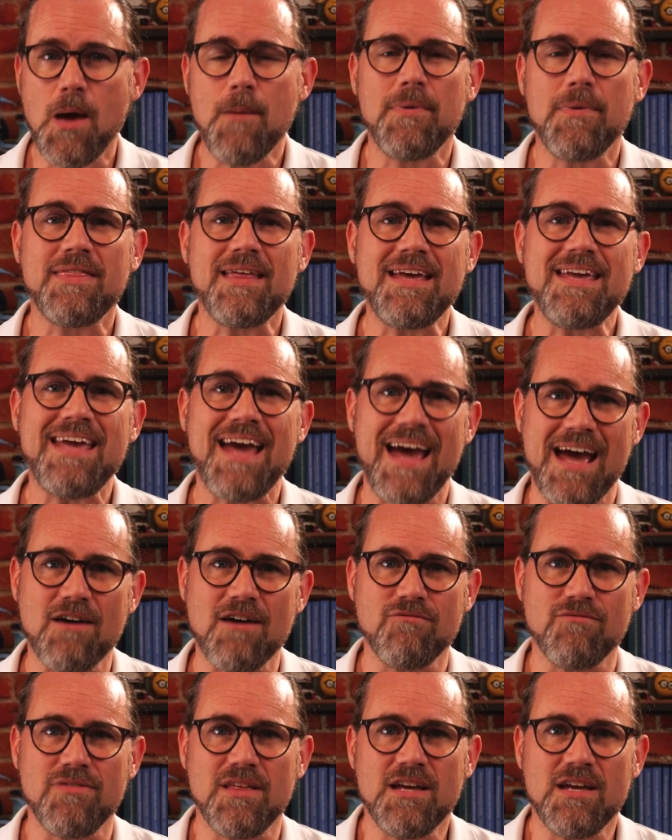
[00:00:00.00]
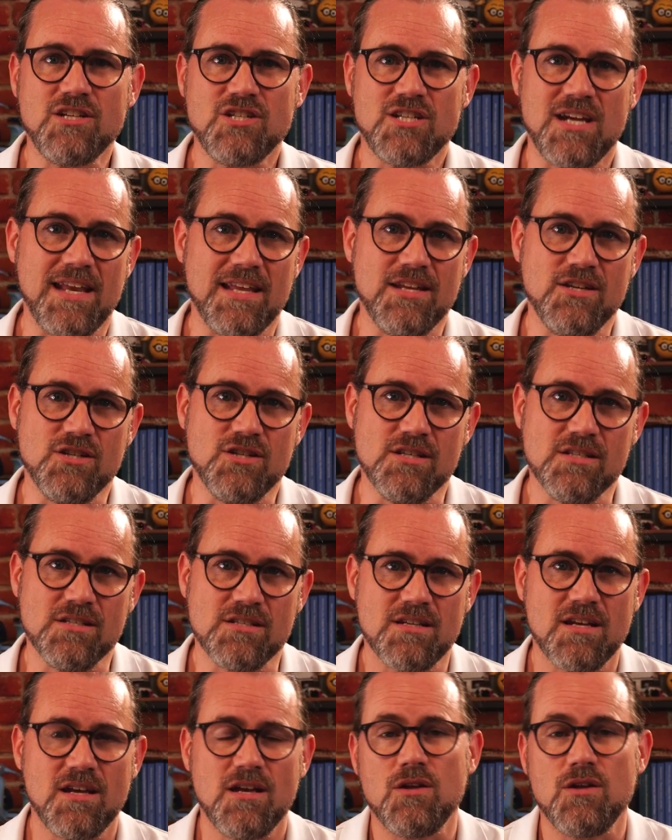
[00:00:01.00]
But they have their
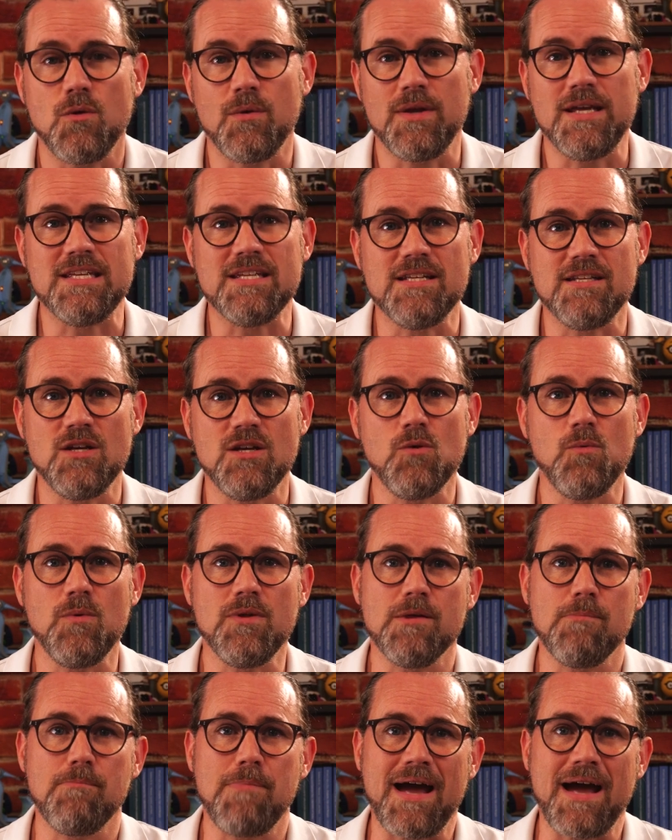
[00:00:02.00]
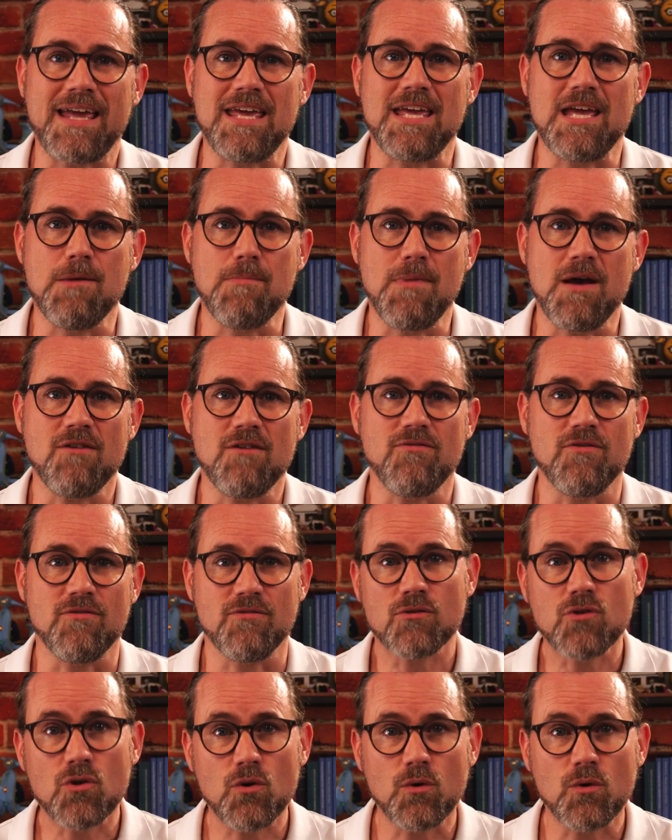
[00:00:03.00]
challenges. You'll need to deal with the back EMF of
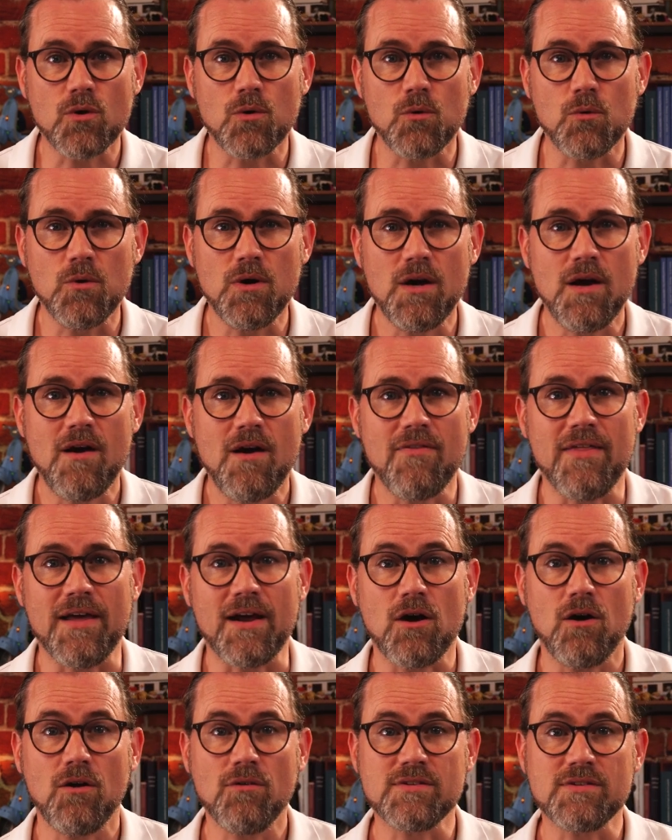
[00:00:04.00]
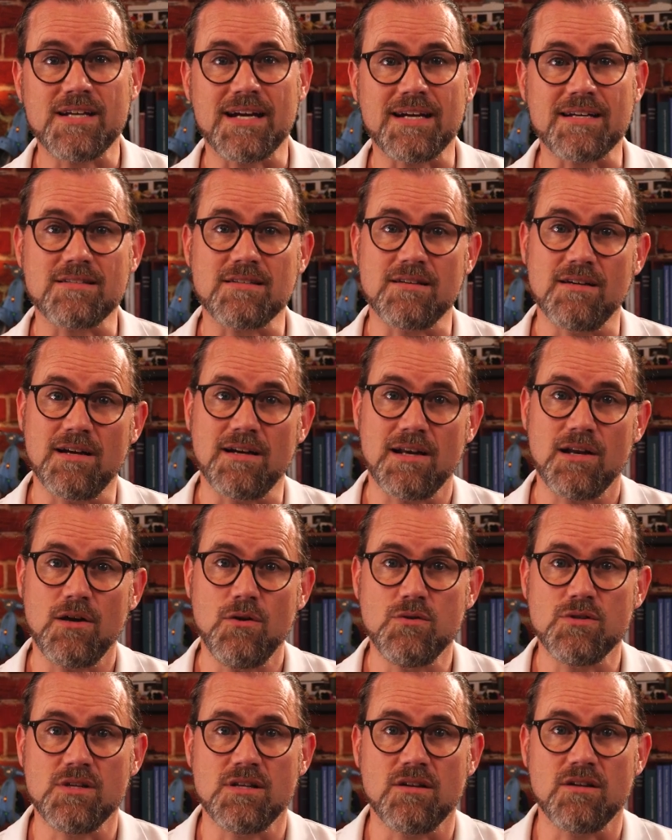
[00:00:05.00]
the coil, their contacts can
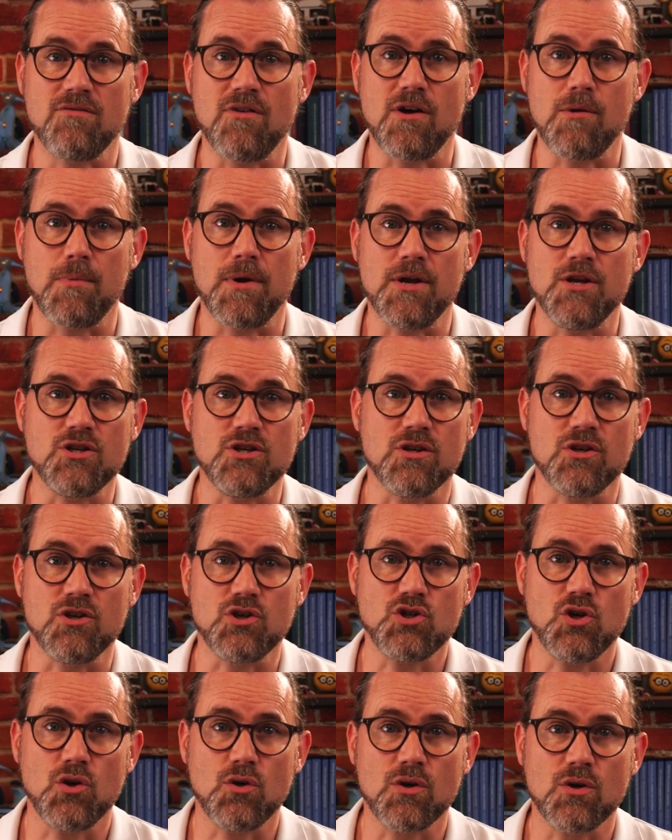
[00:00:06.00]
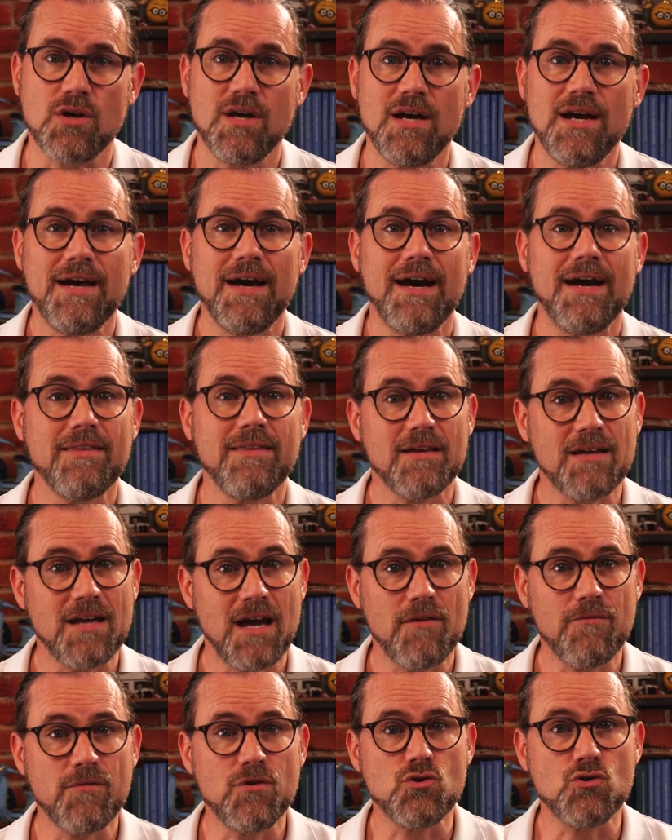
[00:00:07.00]
close under vibration and shock, and the
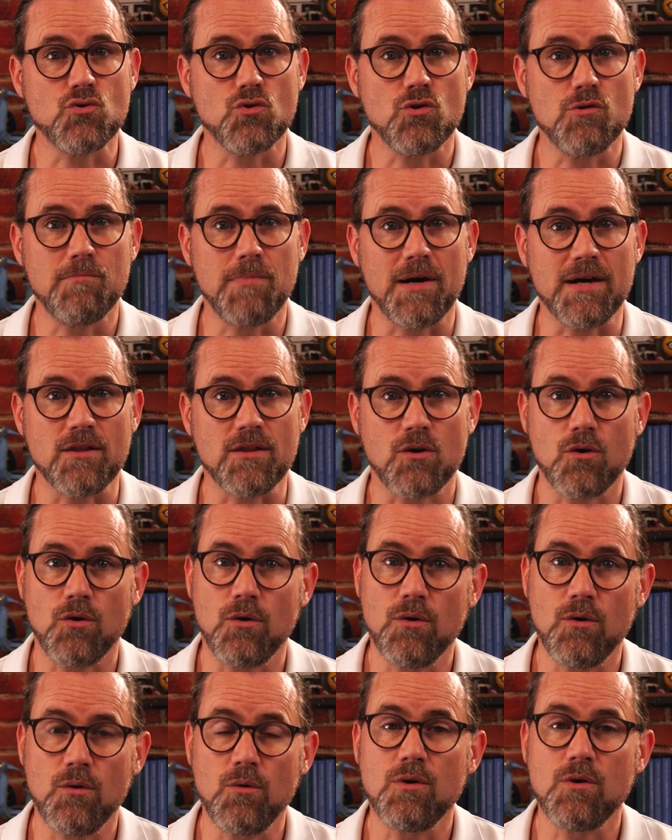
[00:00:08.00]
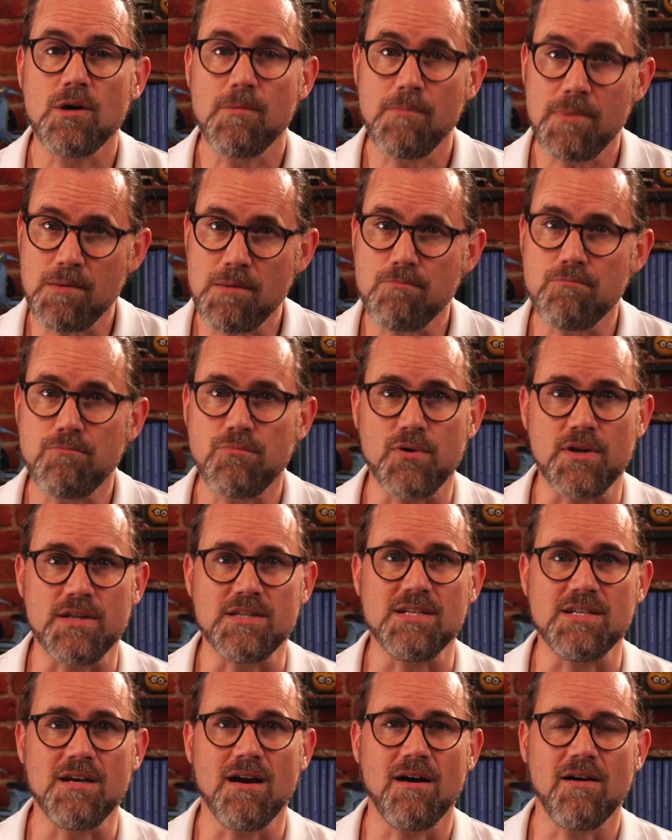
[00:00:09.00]
current drawn by the coil can be
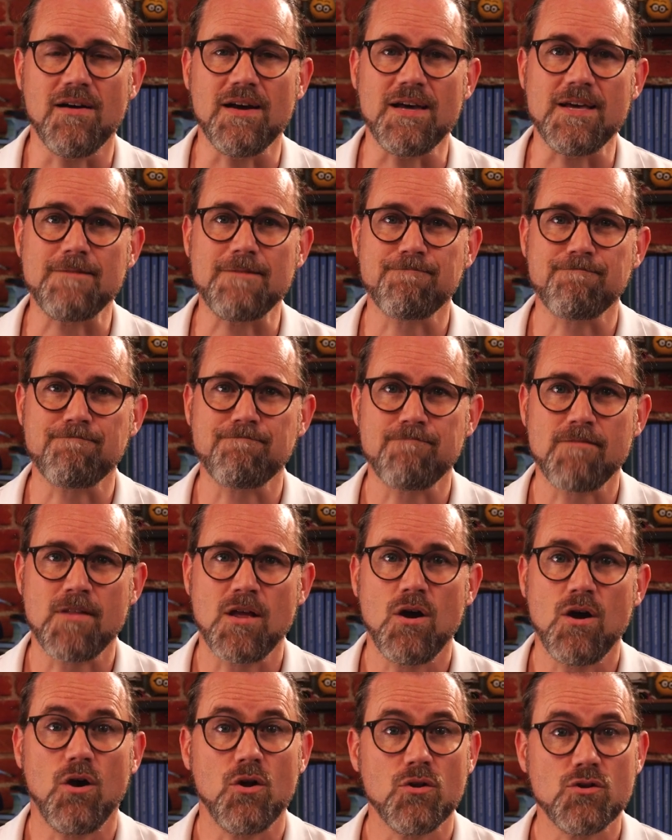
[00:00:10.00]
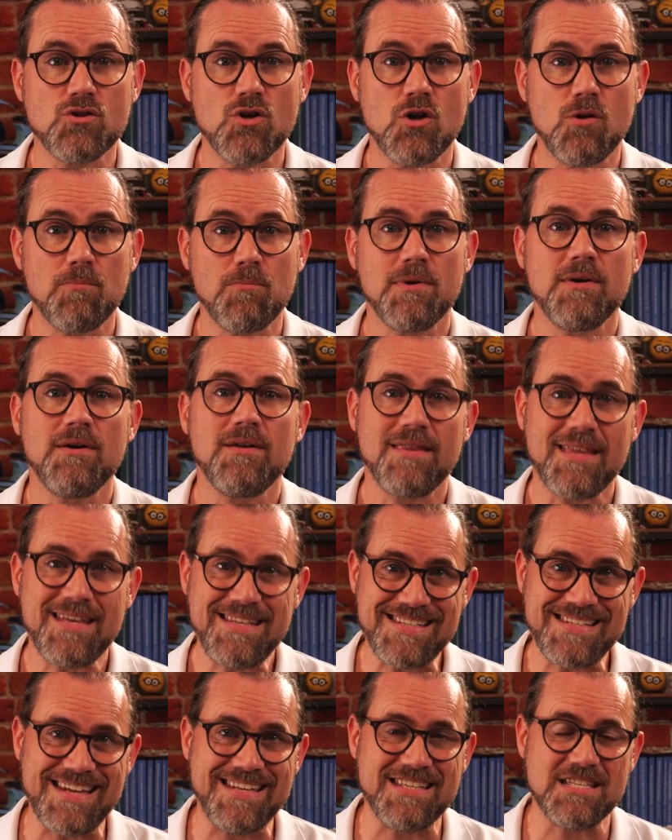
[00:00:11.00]
pretty high. On top, they
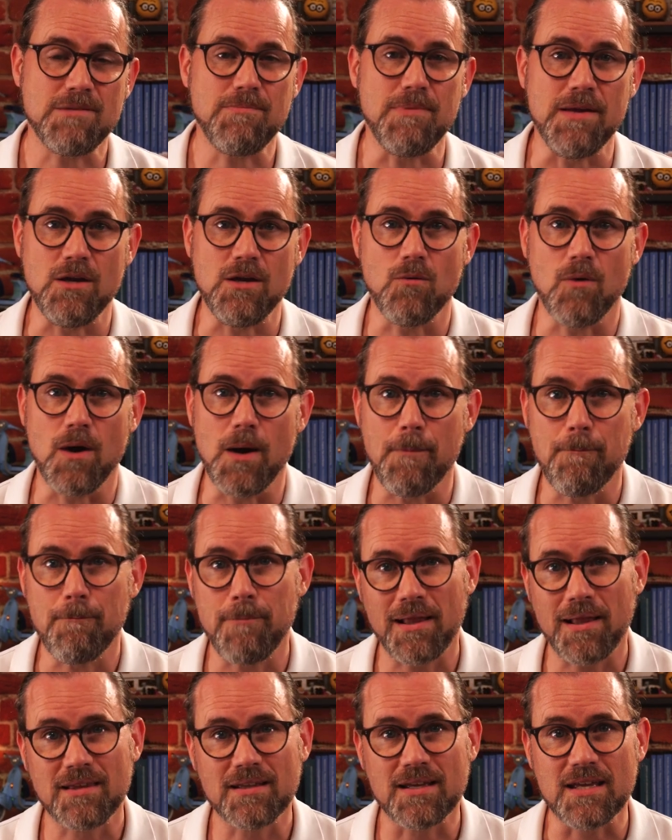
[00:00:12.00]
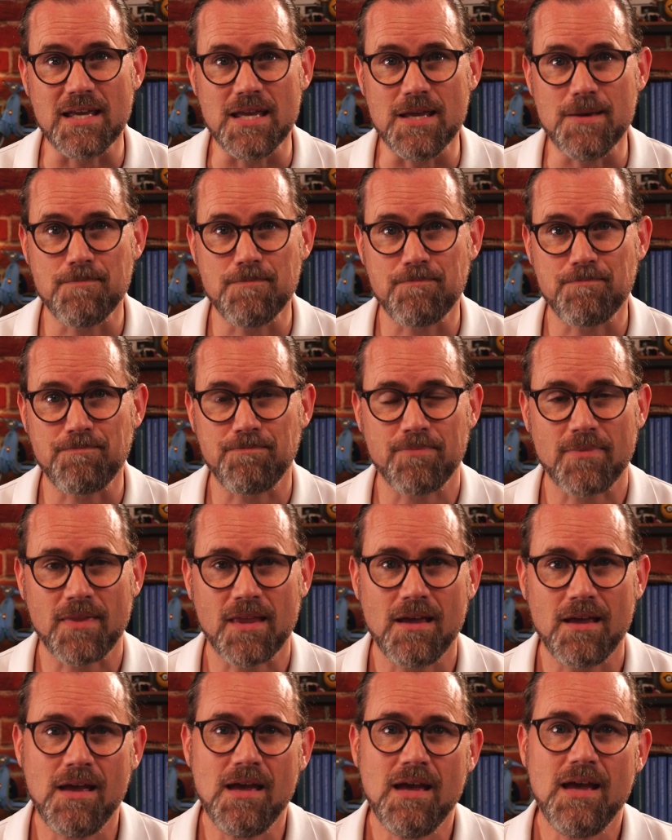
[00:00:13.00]
tend to be quite bulky.
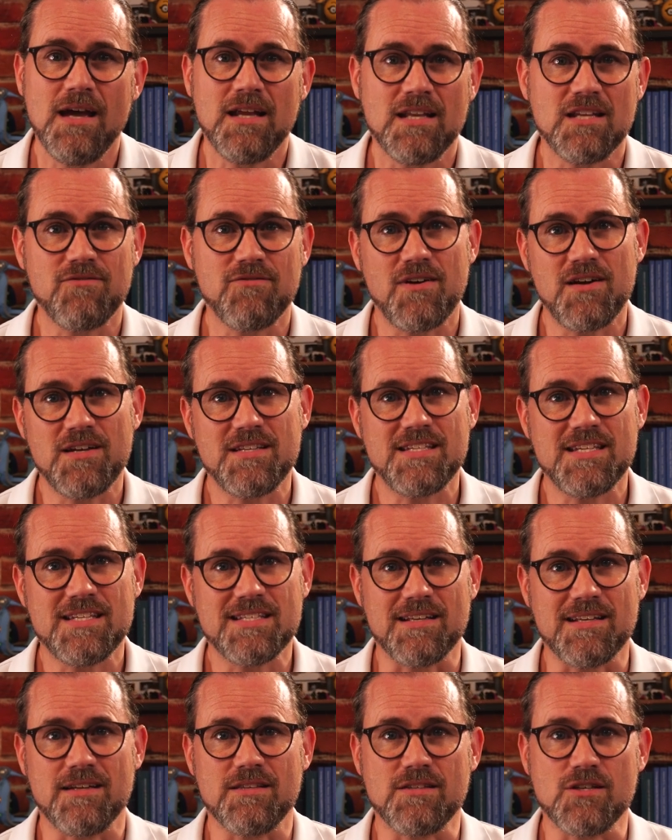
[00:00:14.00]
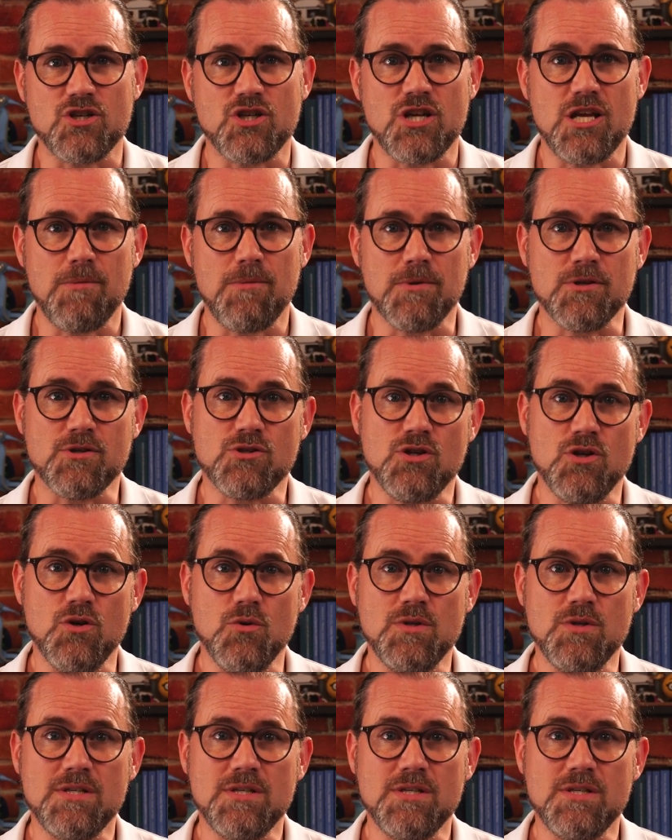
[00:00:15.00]
Devices like Toshiba's new